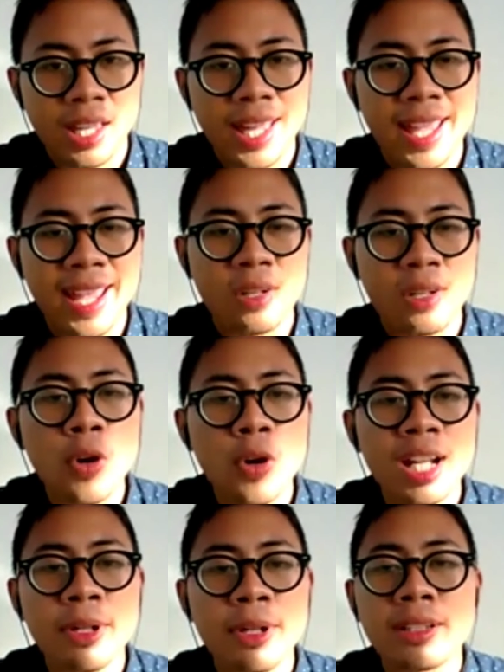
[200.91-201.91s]
And what
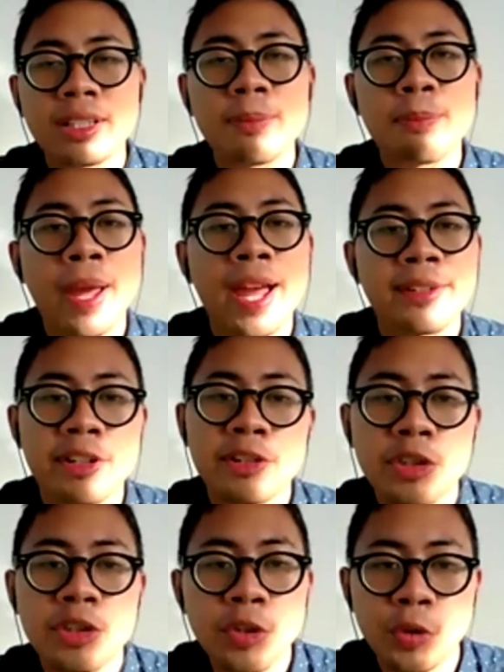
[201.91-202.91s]
about the pattern
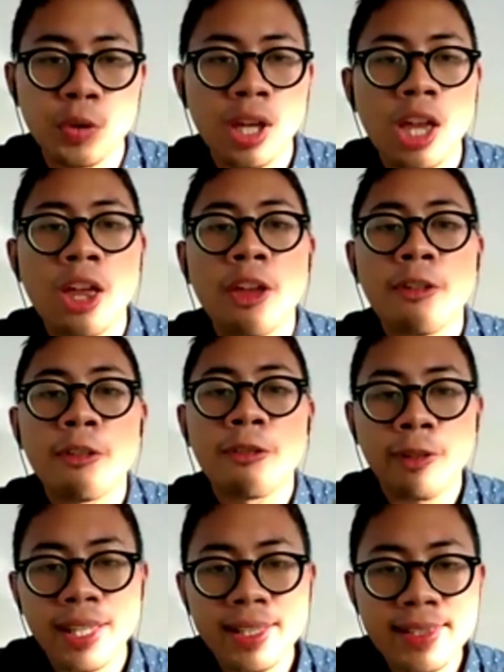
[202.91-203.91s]
2?
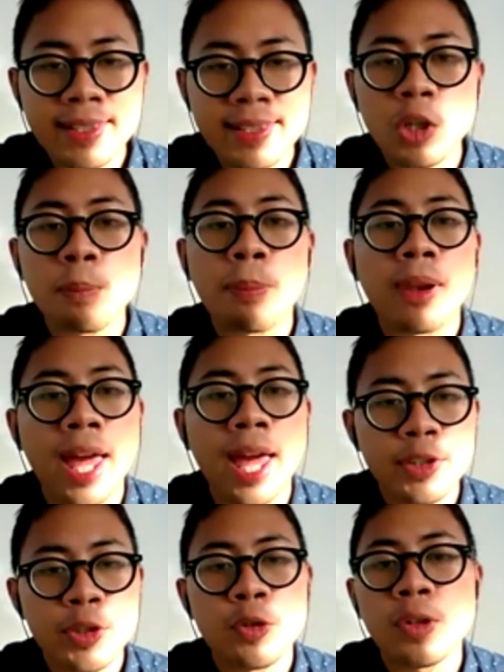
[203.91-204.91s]
Things you plan
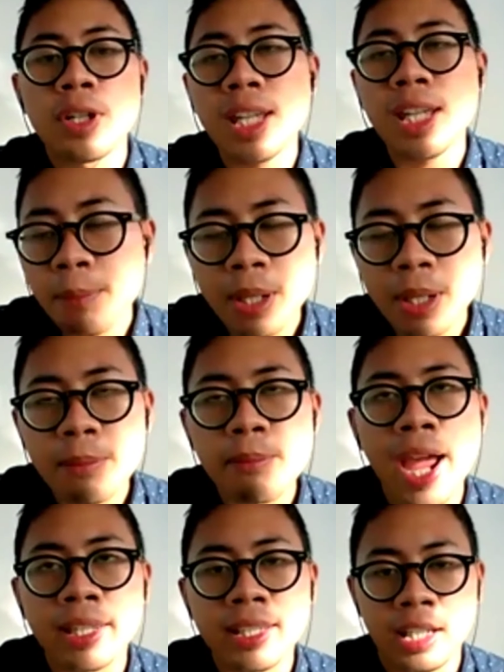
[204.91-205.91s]
to
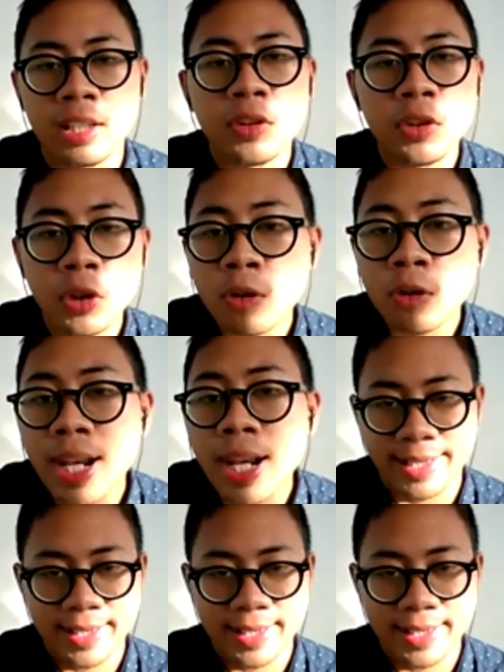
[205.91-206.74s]
implement in your class.